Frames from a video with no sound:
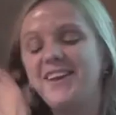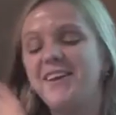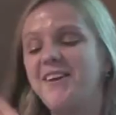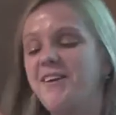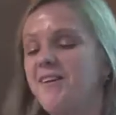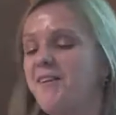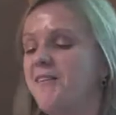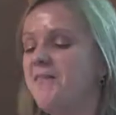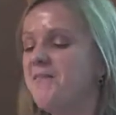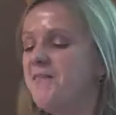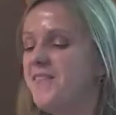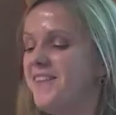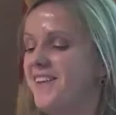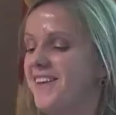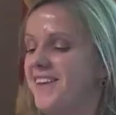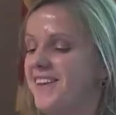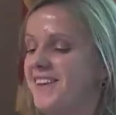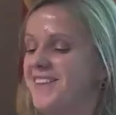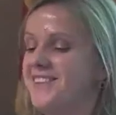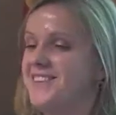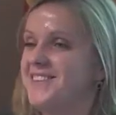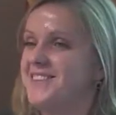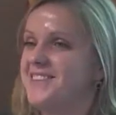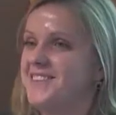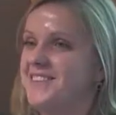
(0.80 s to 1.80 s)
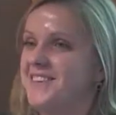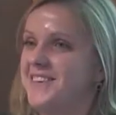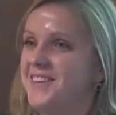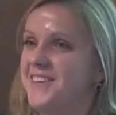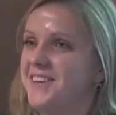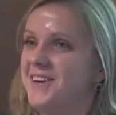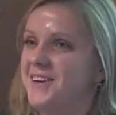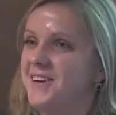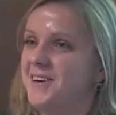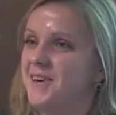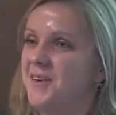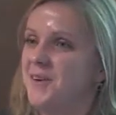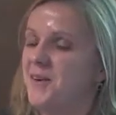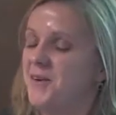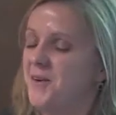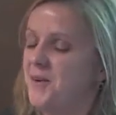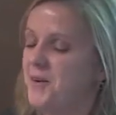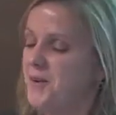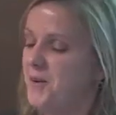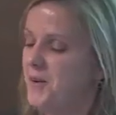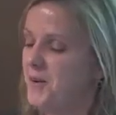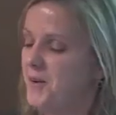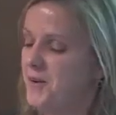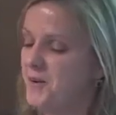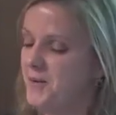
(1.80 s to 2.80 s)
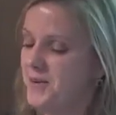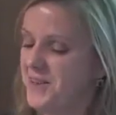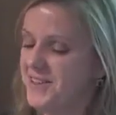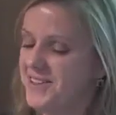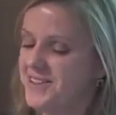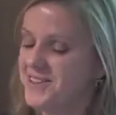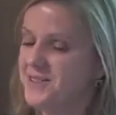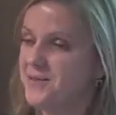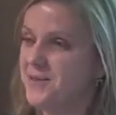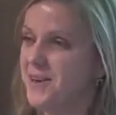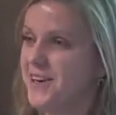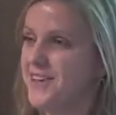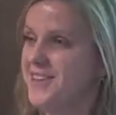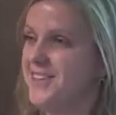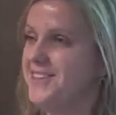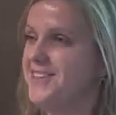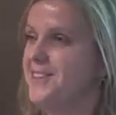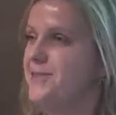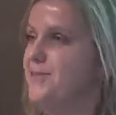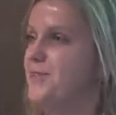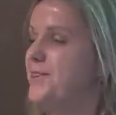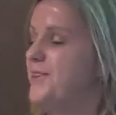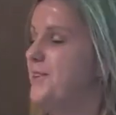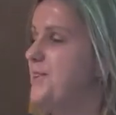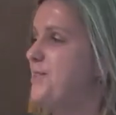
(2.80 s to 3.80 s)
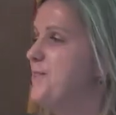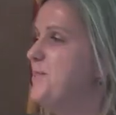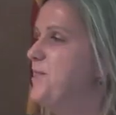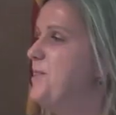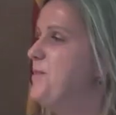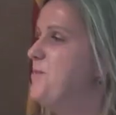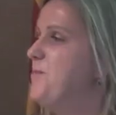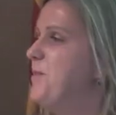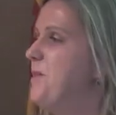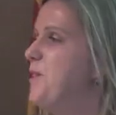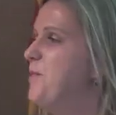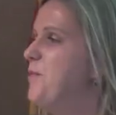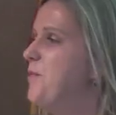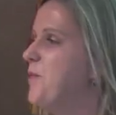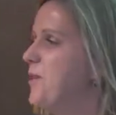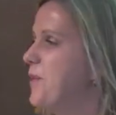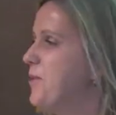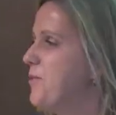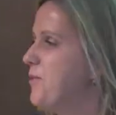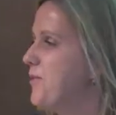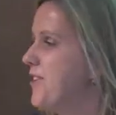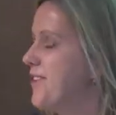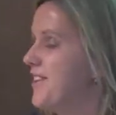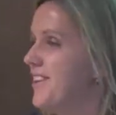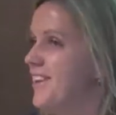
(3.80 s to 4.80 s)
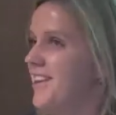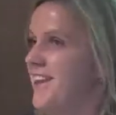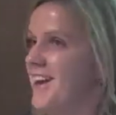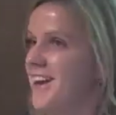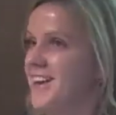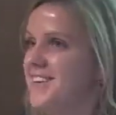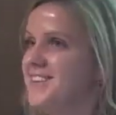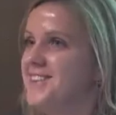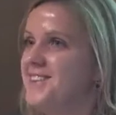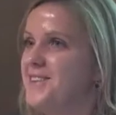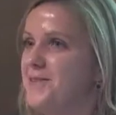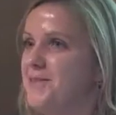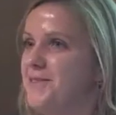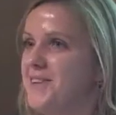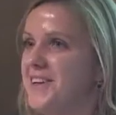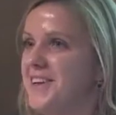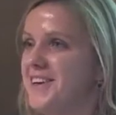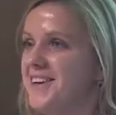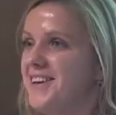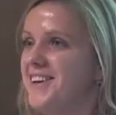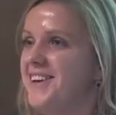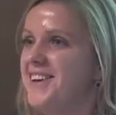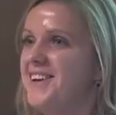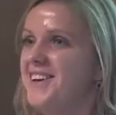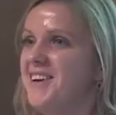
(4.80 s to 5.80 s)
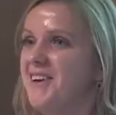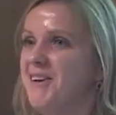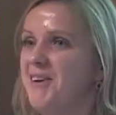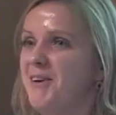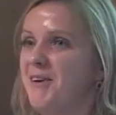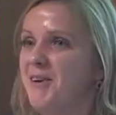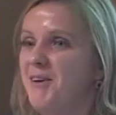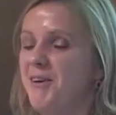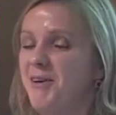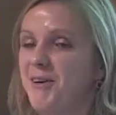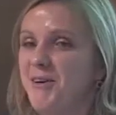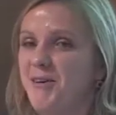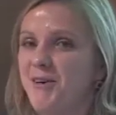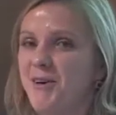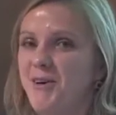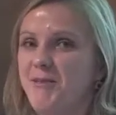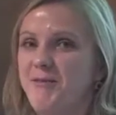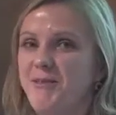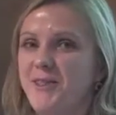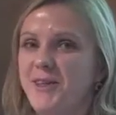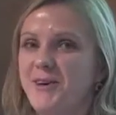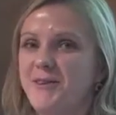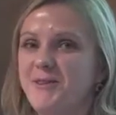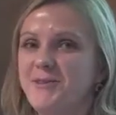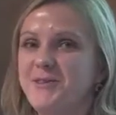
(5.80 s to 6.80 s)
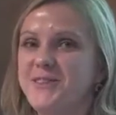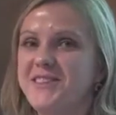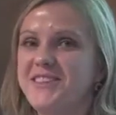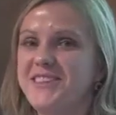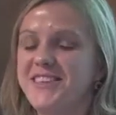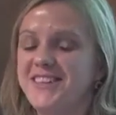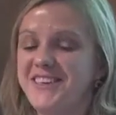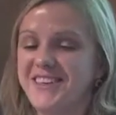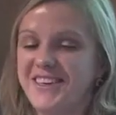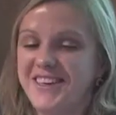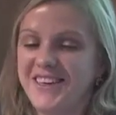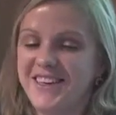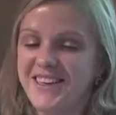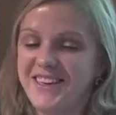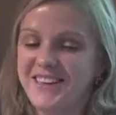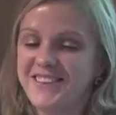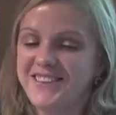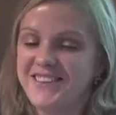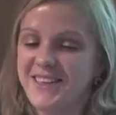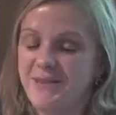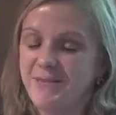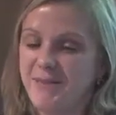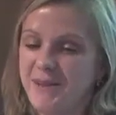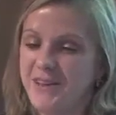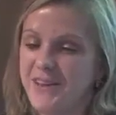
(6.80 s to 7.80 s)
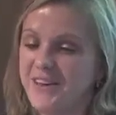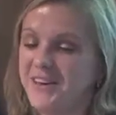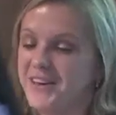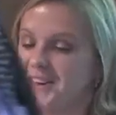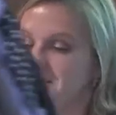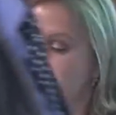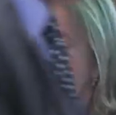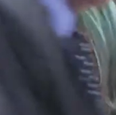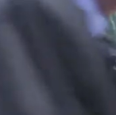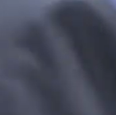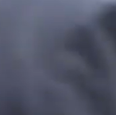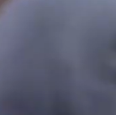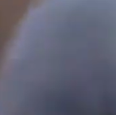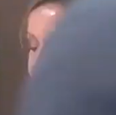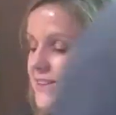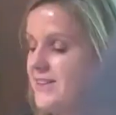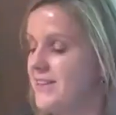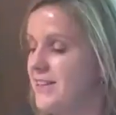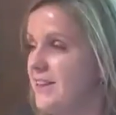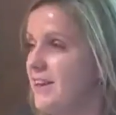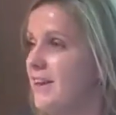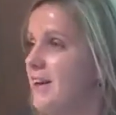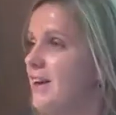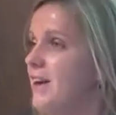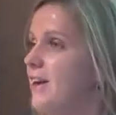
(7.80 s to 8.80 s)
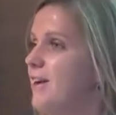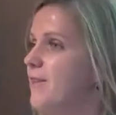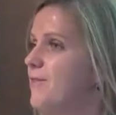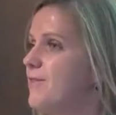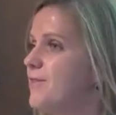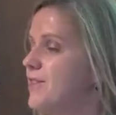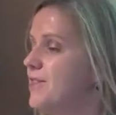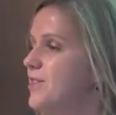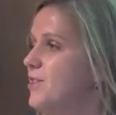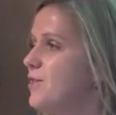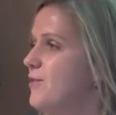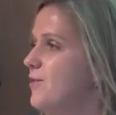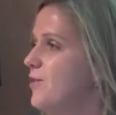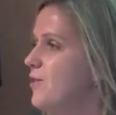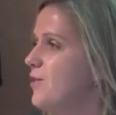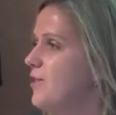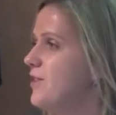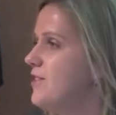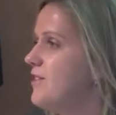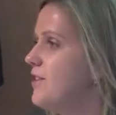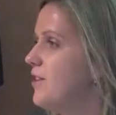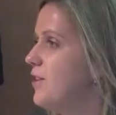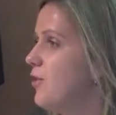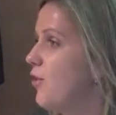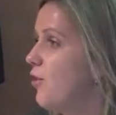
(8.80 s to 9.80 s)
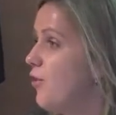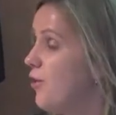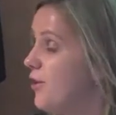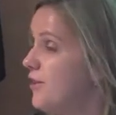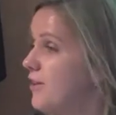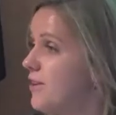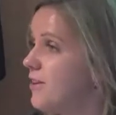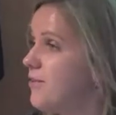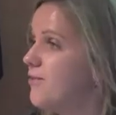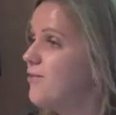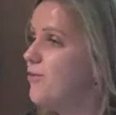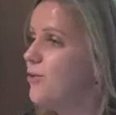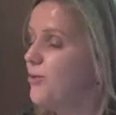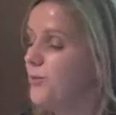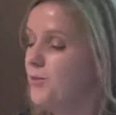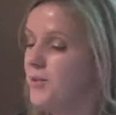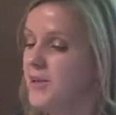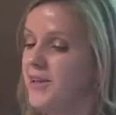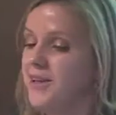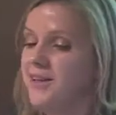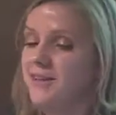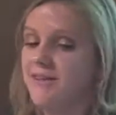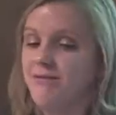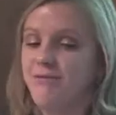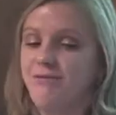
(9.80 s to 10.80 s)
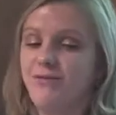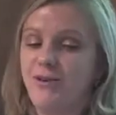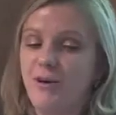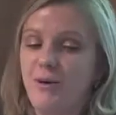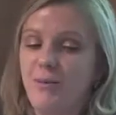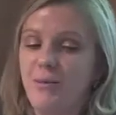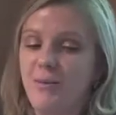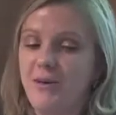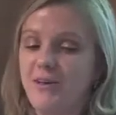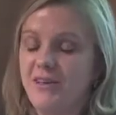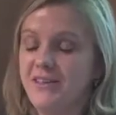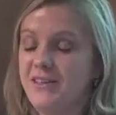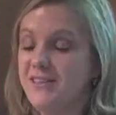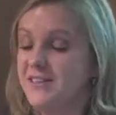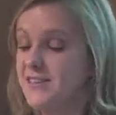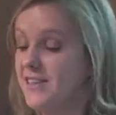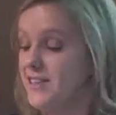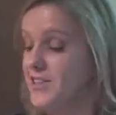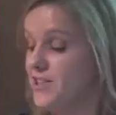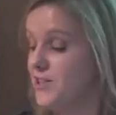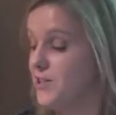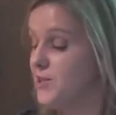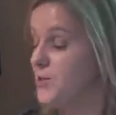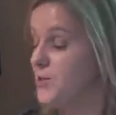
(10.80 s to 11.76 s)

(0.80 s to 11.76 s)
you. It's always rather difficult to speak when you are the last of the of those in a seminar. But first of all, it's an honor for me, from such a